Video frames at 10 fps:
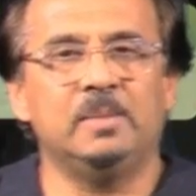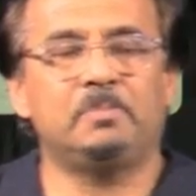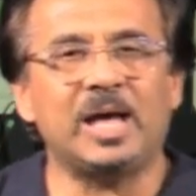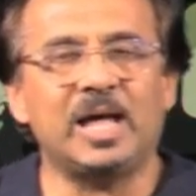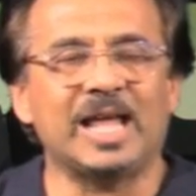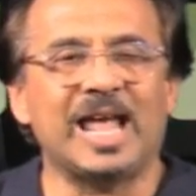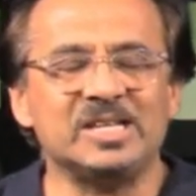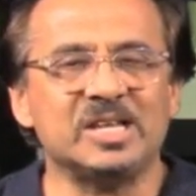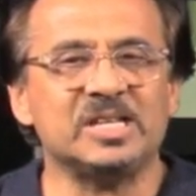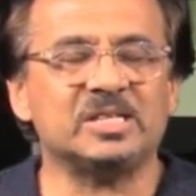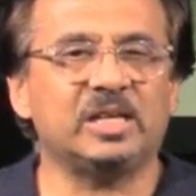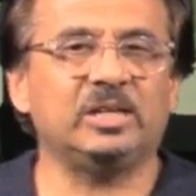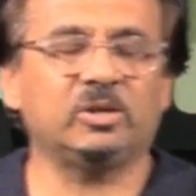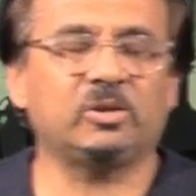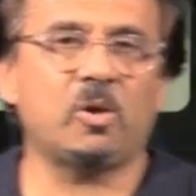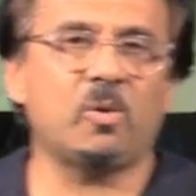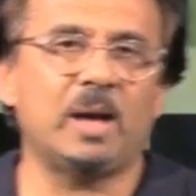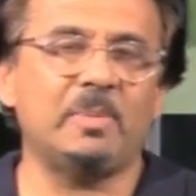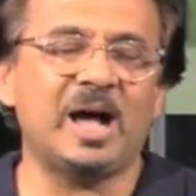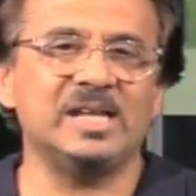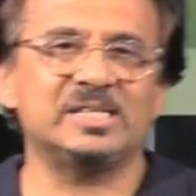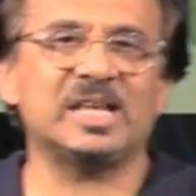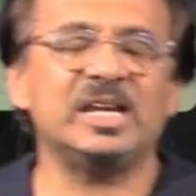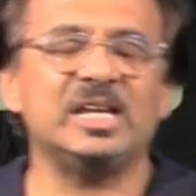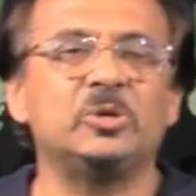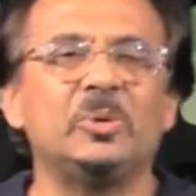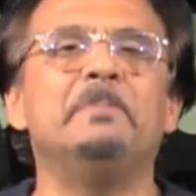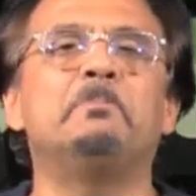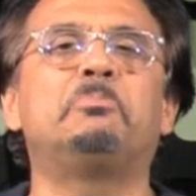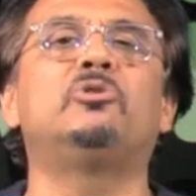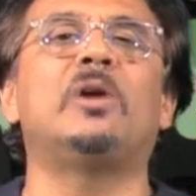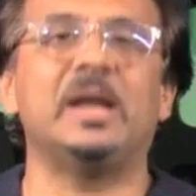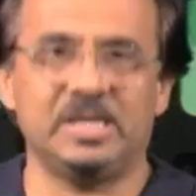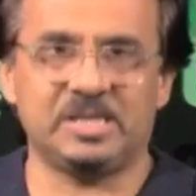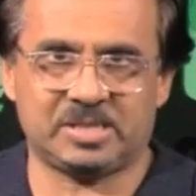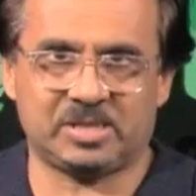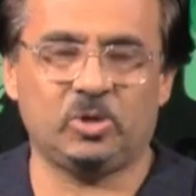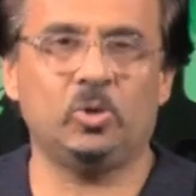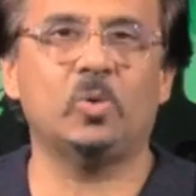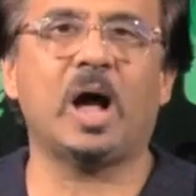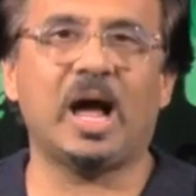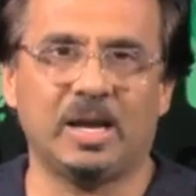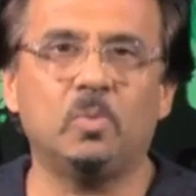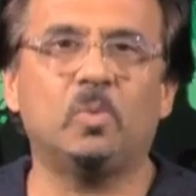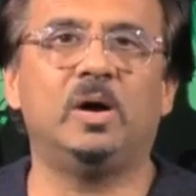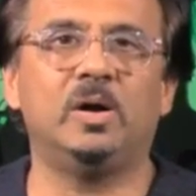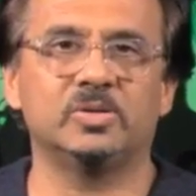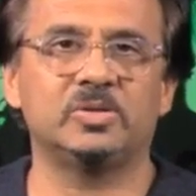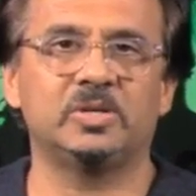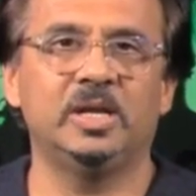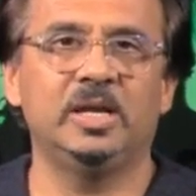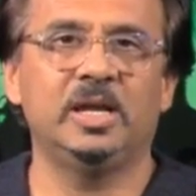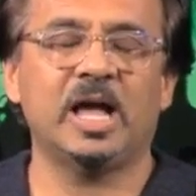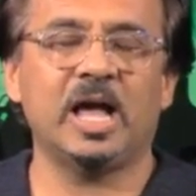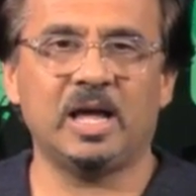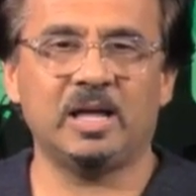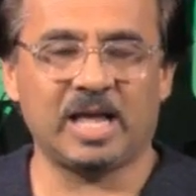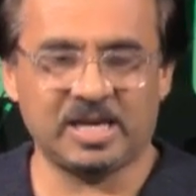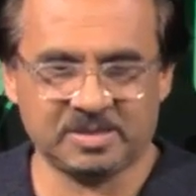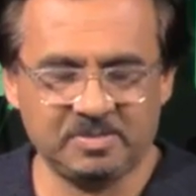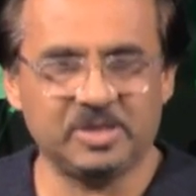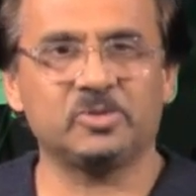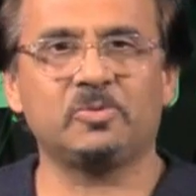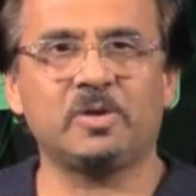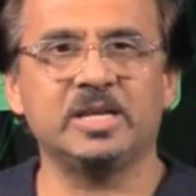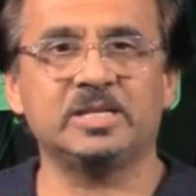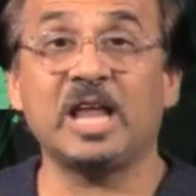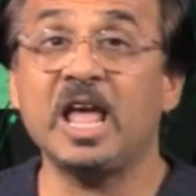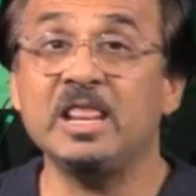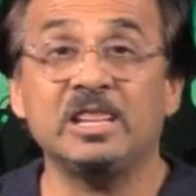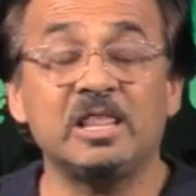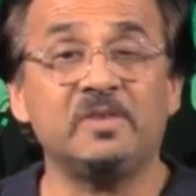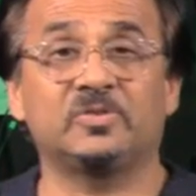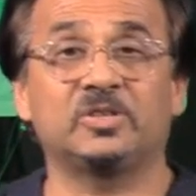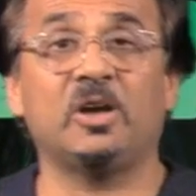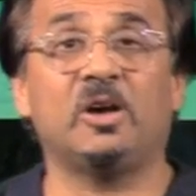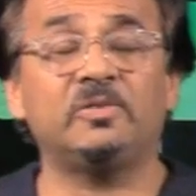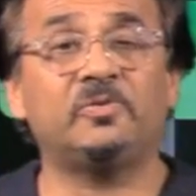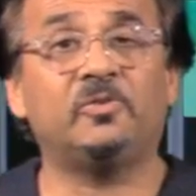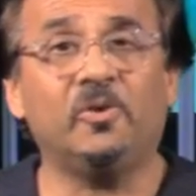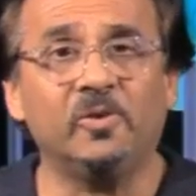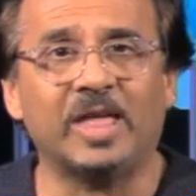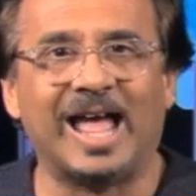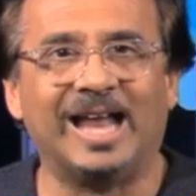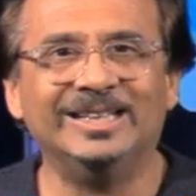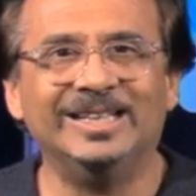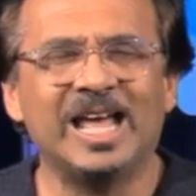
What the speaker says: But as I started to grow up, I started to embrace who I was as a mixed race, and I loved God for that.